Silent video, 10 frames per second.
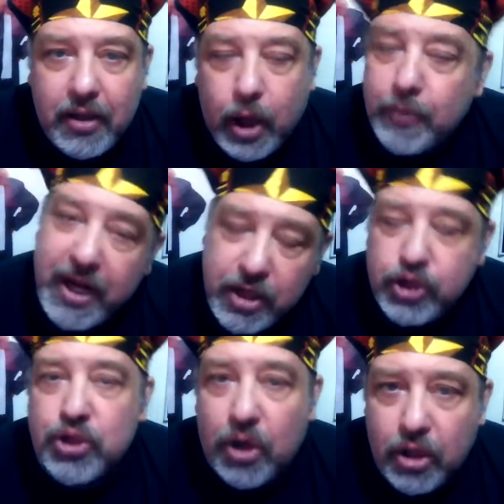Oh, I'm not in
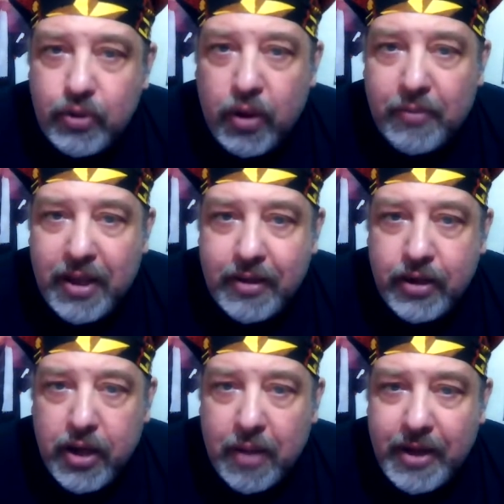your circle. You want me in
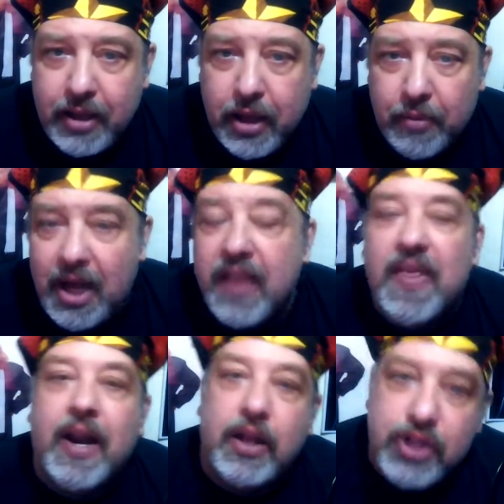your comedy club?
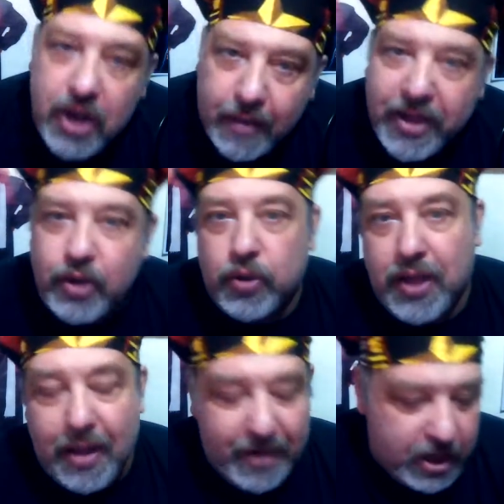Then I'll start my own
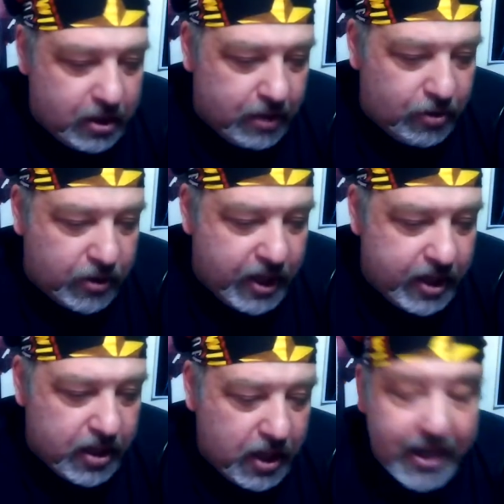comedy club. Okay.